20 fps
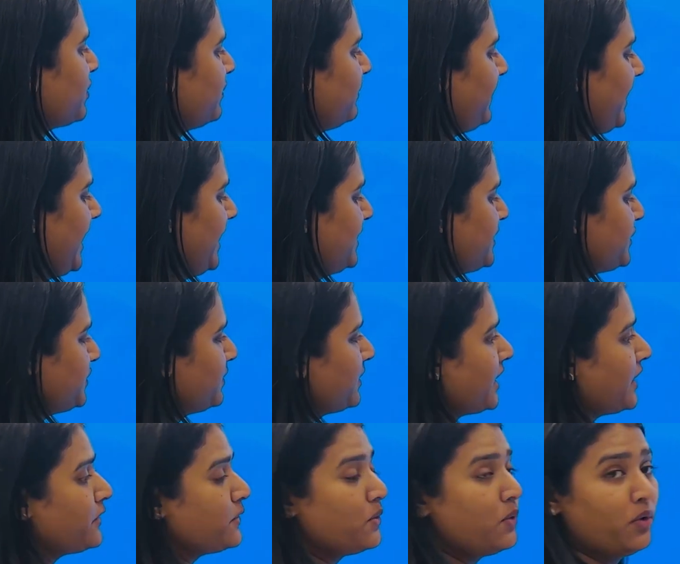profiles you
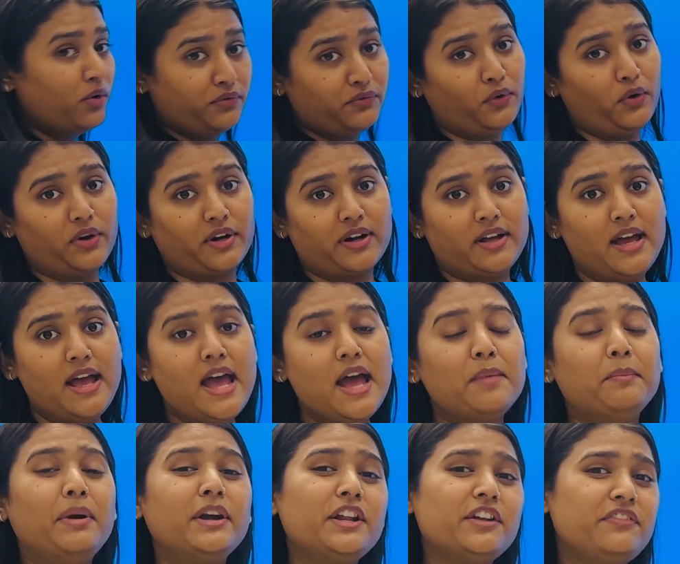can go for
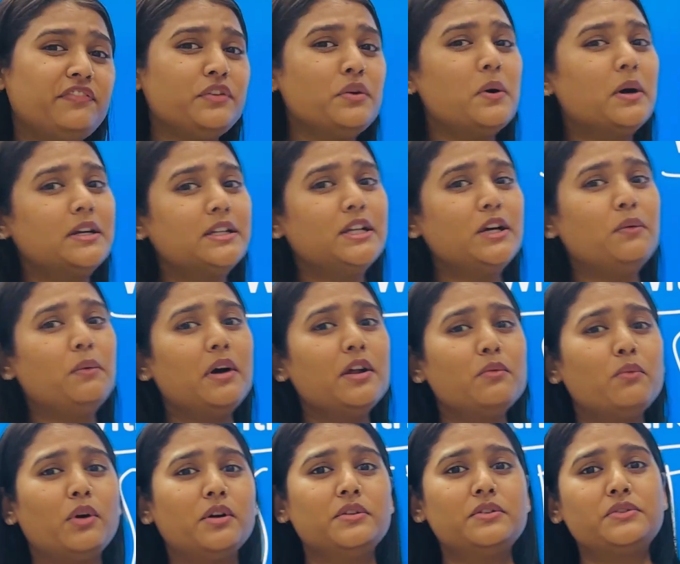but if you are the
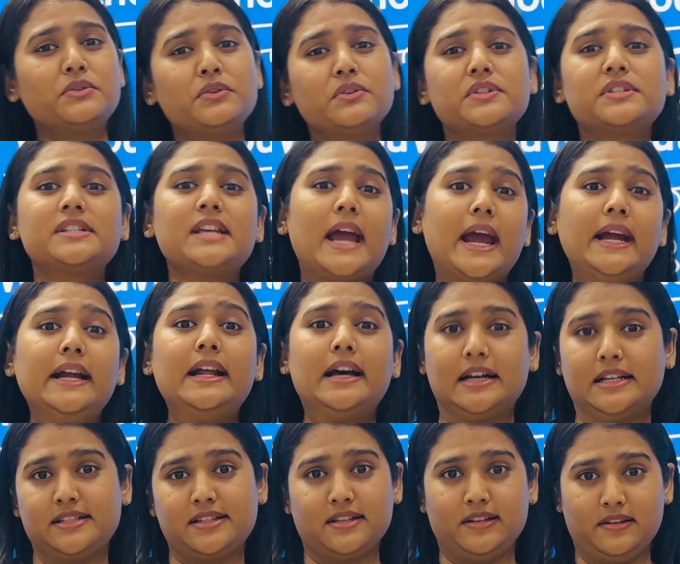one wants to side
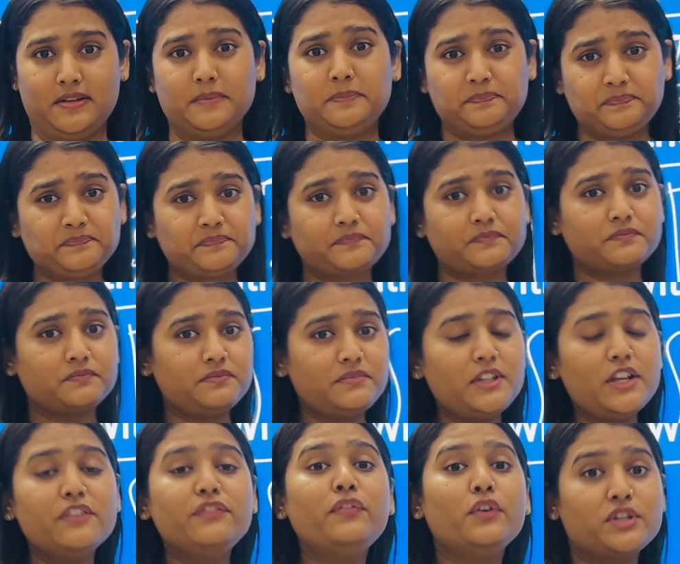hustle
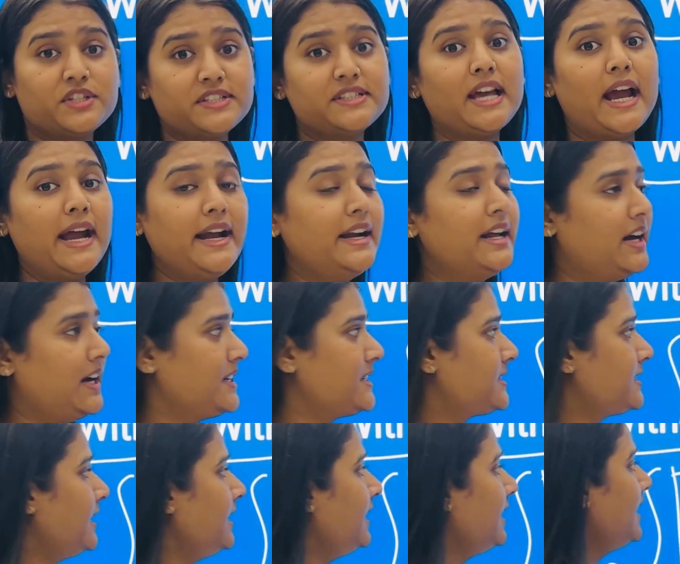for side
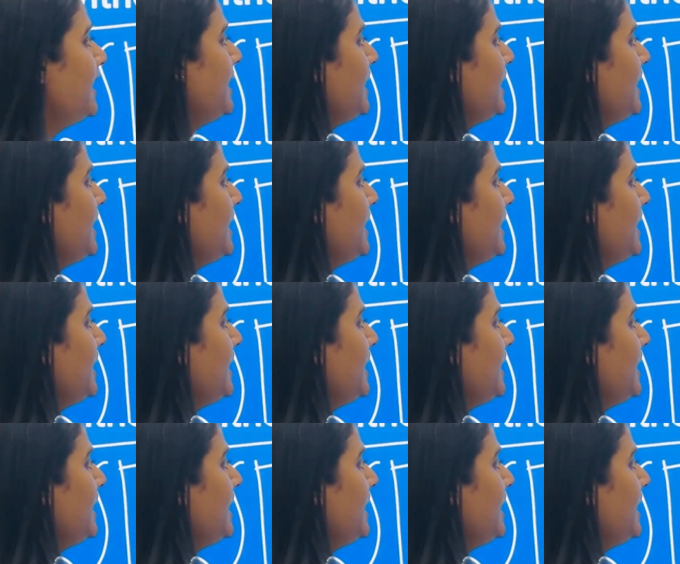hustle